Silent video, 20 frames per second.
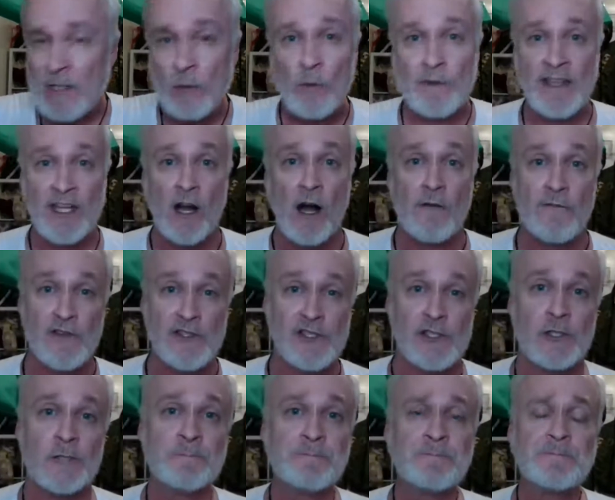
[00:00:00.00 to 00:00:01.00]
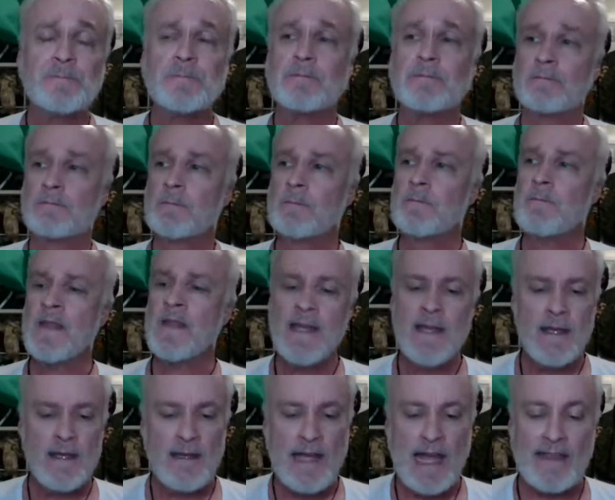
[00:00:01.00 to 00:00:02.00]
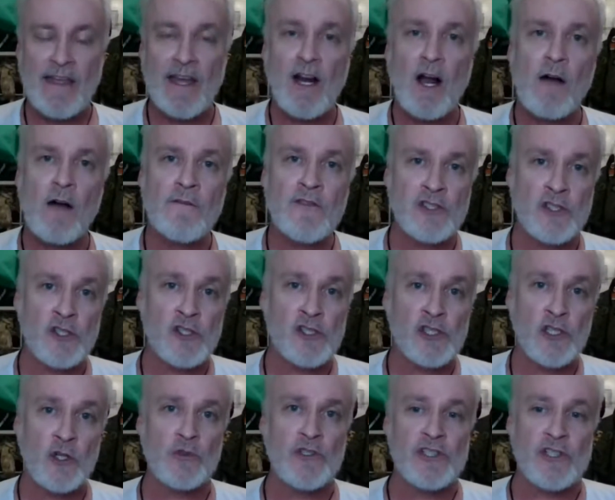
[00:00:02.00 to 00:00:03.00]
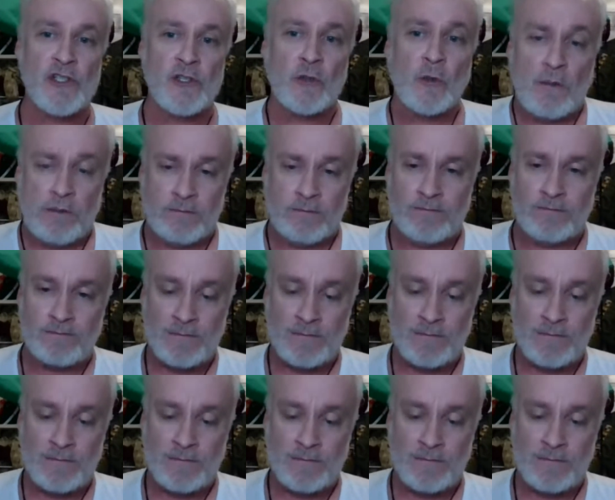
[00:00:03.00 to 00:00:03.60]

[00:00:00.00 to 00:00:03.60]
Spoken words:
with the officer and that officer shoots you,